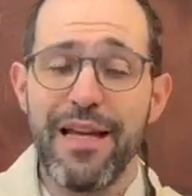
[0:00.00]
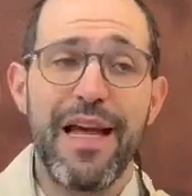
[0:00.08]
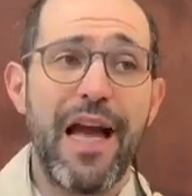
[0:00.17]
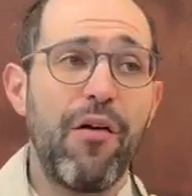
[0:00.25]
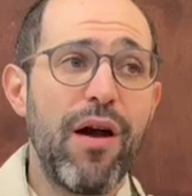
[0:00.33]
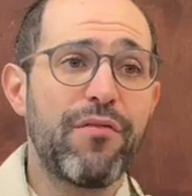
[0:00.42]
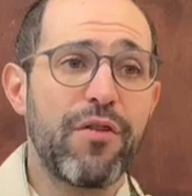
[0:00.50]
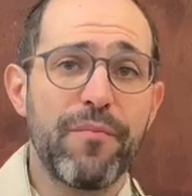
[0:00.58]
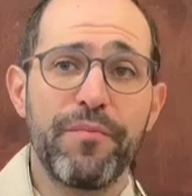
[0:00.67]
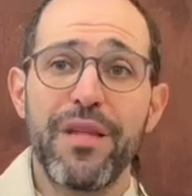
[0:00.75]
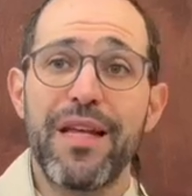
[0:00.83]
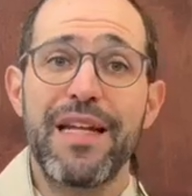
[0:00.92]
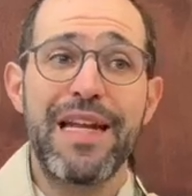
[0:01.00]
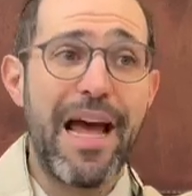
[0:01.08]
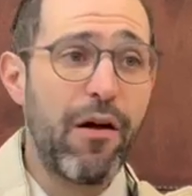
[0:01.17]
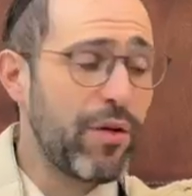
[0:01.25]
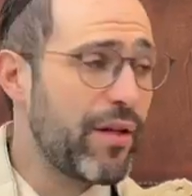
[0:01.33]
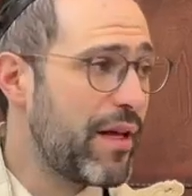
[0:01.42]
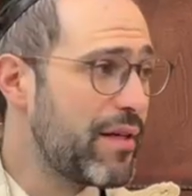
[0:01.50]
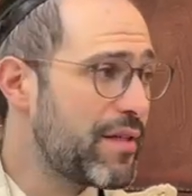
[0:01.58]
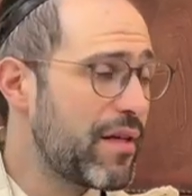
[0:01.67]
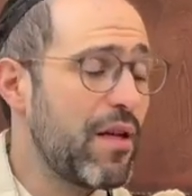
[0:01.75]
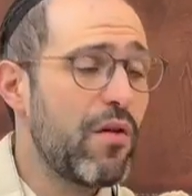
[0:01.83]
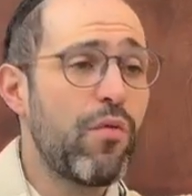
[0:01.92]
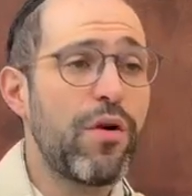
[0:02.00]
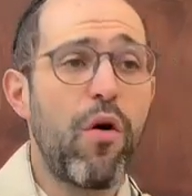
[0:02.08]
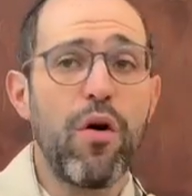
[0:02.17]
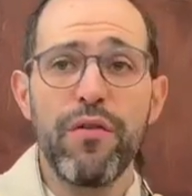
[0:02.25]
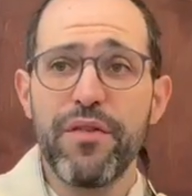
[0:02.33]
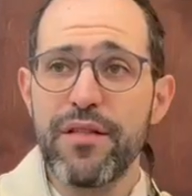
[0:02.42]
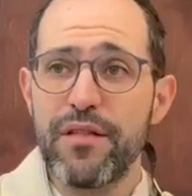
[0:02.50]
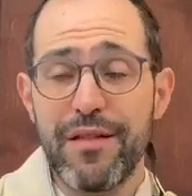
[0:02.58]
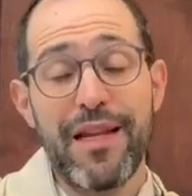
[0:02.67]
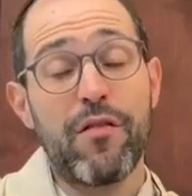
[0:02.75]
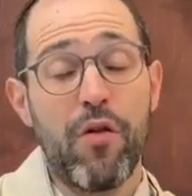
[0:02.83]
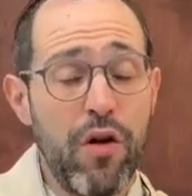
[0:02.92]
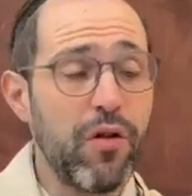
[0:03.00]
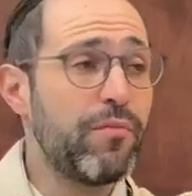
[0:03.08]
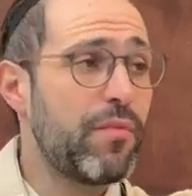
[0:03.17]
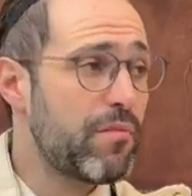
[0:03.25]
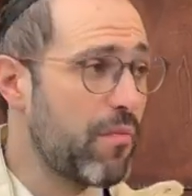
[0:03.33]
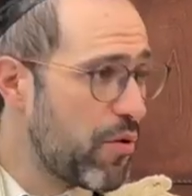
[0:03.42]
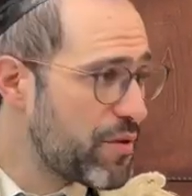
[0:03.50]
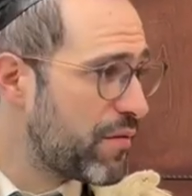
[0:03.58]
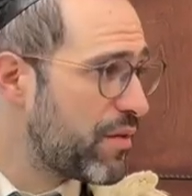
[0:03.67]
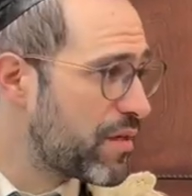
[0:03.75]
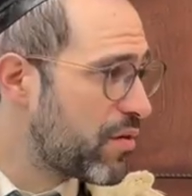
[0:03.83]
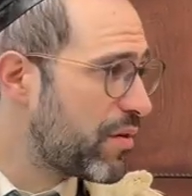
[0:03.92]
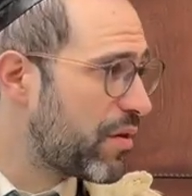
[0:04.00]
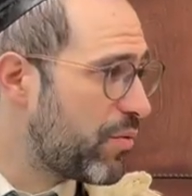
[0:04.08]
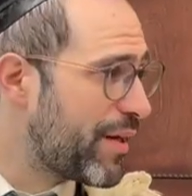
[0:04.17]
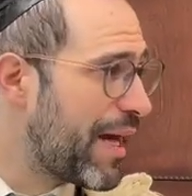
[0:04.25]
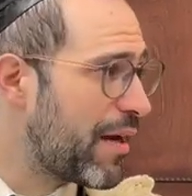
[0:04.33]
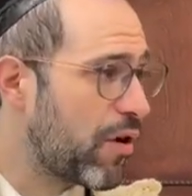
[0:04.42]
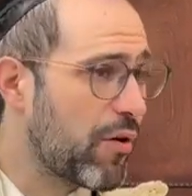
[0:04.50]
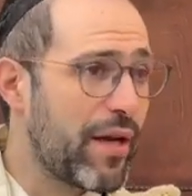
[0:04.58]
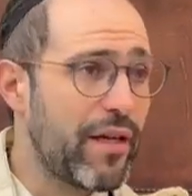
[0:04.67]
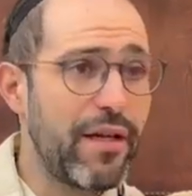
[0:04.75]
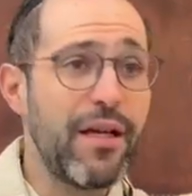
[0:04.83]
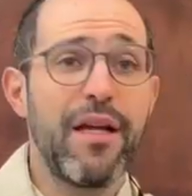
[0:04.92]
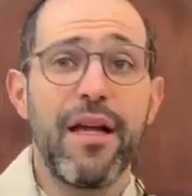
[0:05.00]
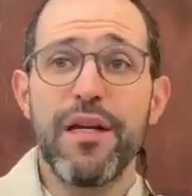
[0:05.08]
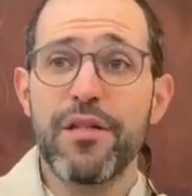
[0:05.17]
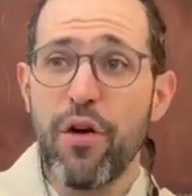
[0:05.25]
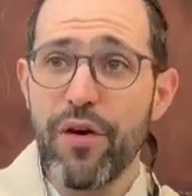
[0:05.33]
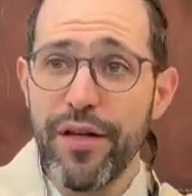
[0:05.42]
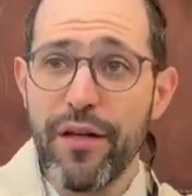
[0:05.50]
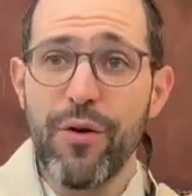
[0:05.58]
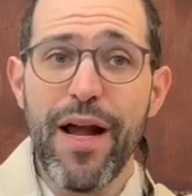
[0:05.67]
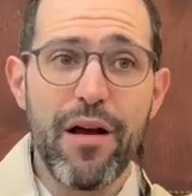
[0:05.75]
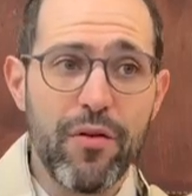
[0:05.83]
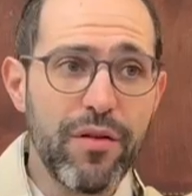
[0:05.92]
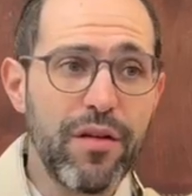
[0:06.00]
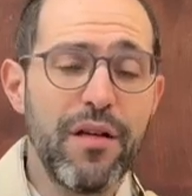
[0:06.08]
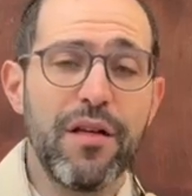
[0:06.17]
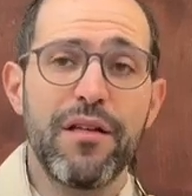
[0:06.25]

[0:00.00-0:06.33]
However, nowadays, when all of this, not all, but most of the salt that we get already is already ground,